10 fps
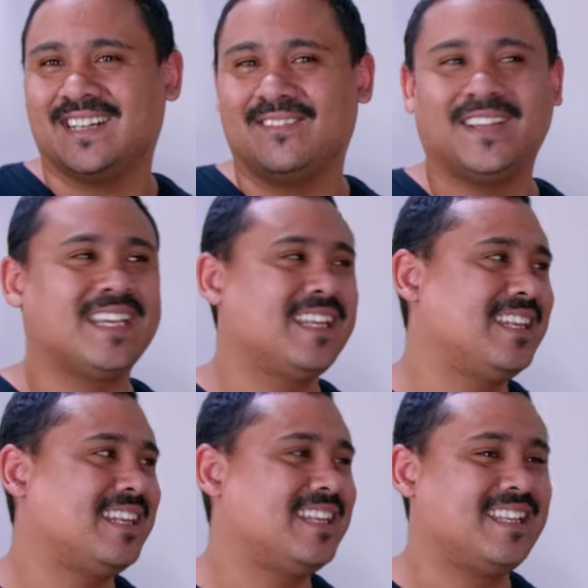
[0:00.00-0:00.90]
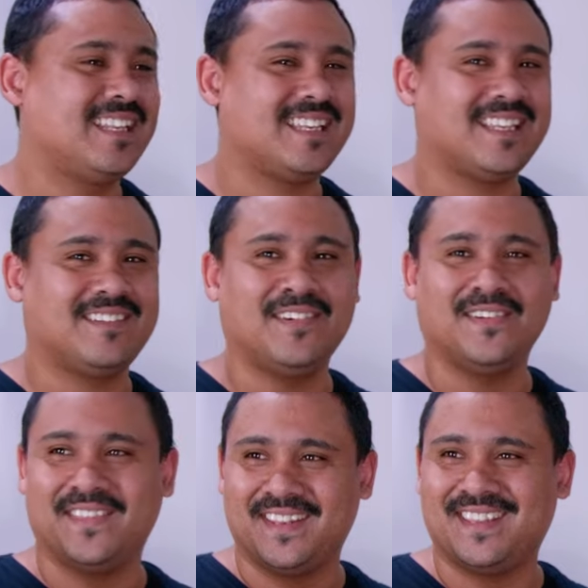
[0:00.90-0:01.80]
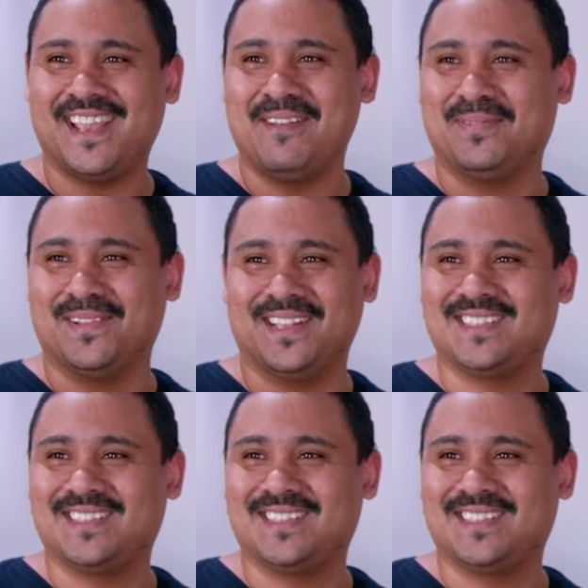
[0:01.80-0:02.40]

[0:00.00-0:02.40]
We could ruin the table.